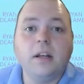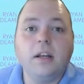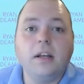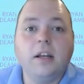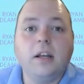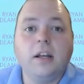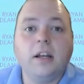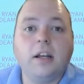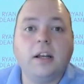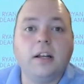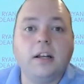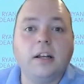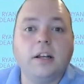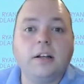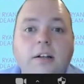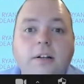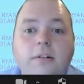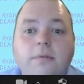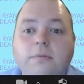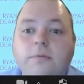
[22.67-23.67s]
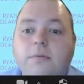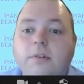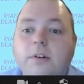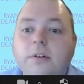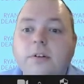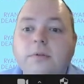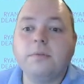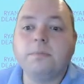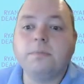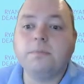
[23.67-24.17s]
And what
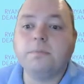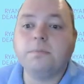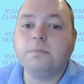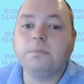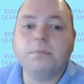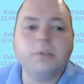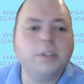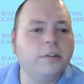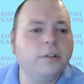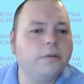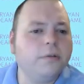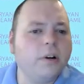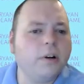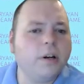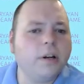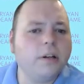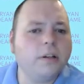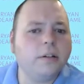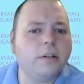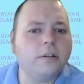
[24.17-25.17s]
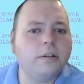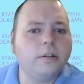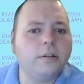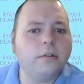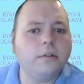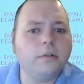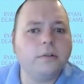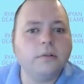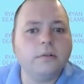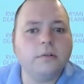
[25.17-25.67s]
I'll be trying to
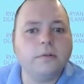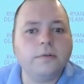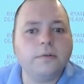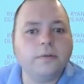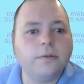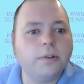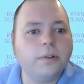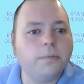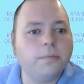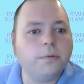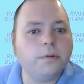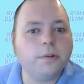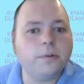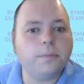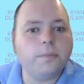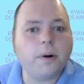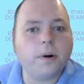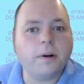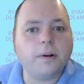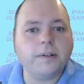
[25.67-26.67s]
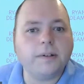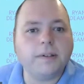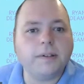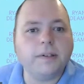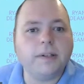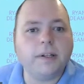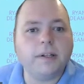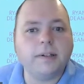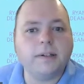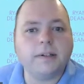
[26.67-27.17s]
do for the most part is to
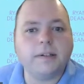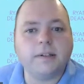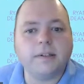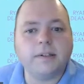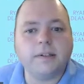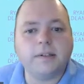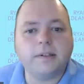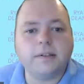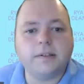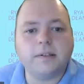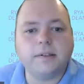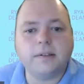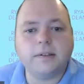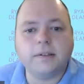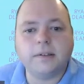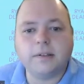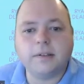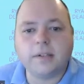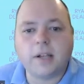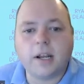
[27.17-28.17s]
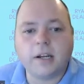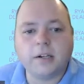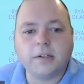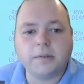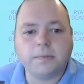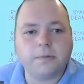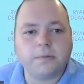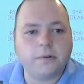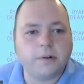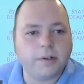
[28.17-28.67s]
get this
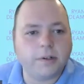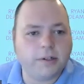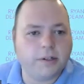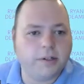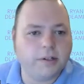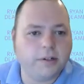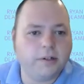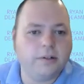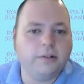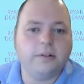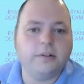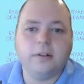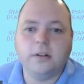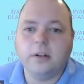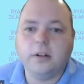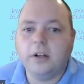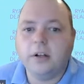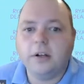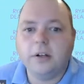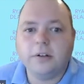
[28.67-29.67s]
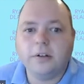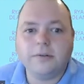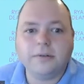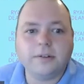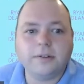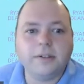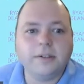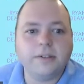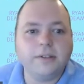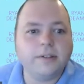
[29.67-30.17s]
dashboard here,
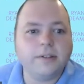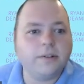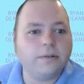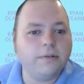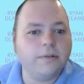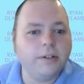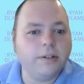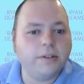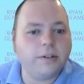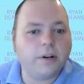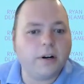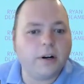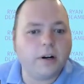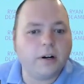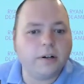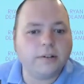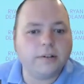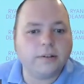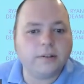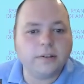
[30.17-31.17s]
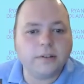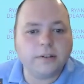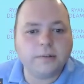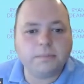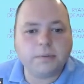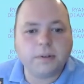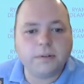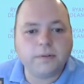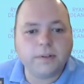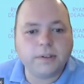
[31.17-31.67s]
these three charts and this
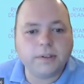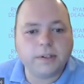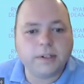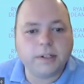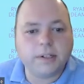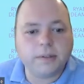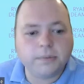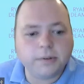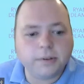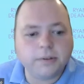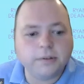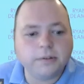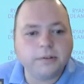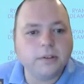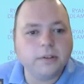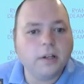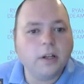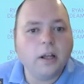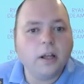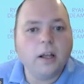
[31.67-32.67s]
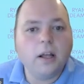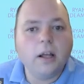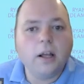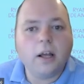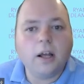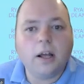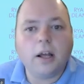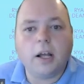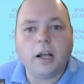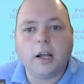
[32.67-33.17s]
pivot table,
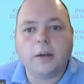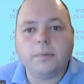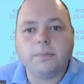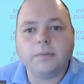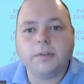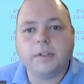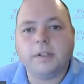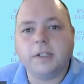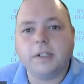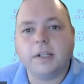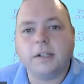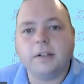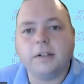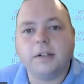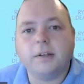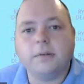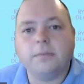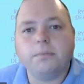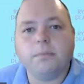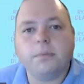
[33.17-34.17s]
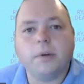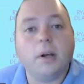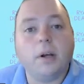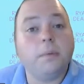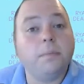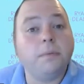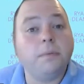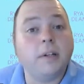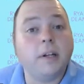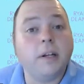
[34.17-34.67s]
to get them
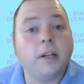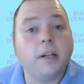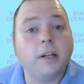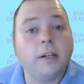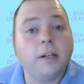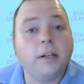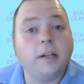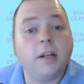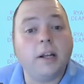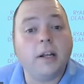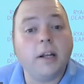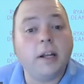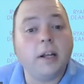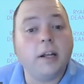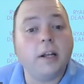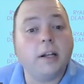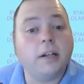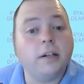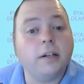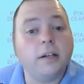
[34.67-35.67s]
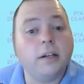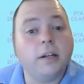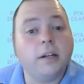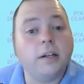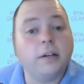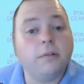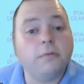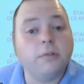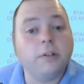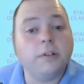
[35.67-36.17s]
updated at a
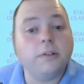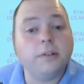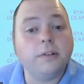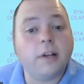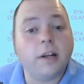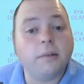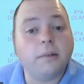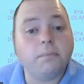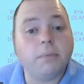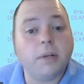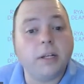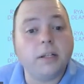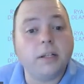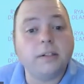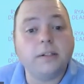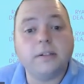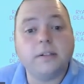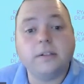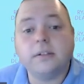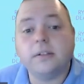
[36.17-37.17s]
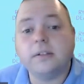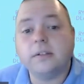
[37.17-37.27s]
real-time pace.